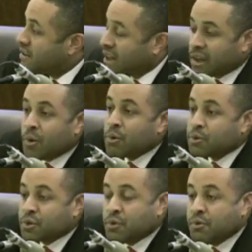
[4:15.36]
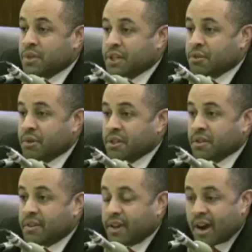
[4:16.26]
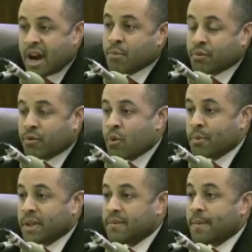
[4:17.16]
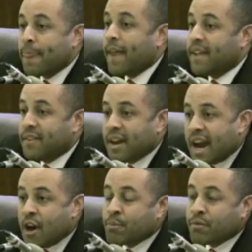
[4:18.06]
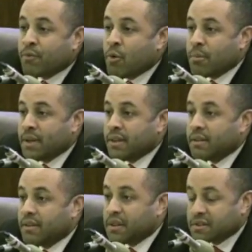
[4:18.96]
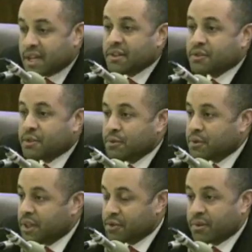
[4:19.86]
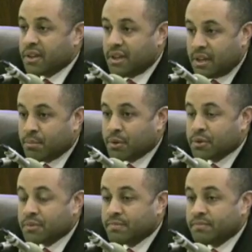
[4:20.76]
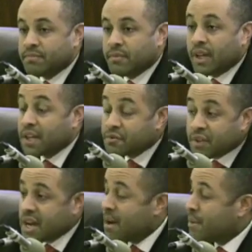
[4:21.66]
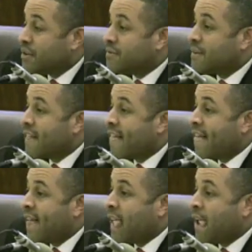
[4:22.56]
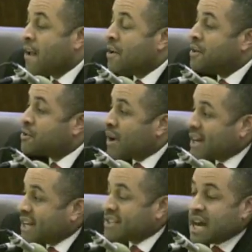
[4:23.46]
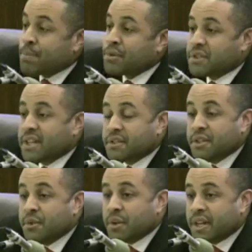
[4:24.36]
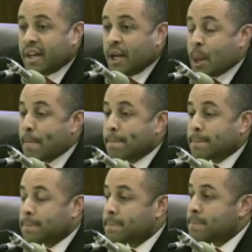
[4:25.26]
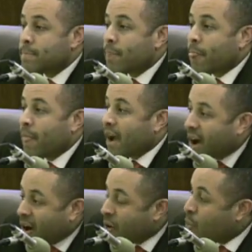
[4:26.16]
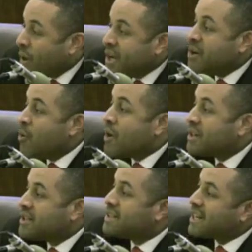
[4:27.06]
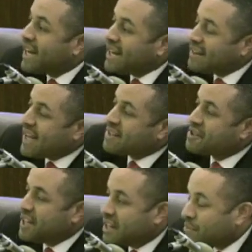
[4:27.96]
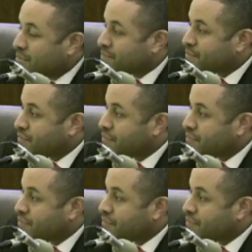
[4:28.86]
The local school districts, they're outperforming, and they're outperforming the state schools district numbers. It's phenomenal. So I guess I present to you today, are we going to take that step?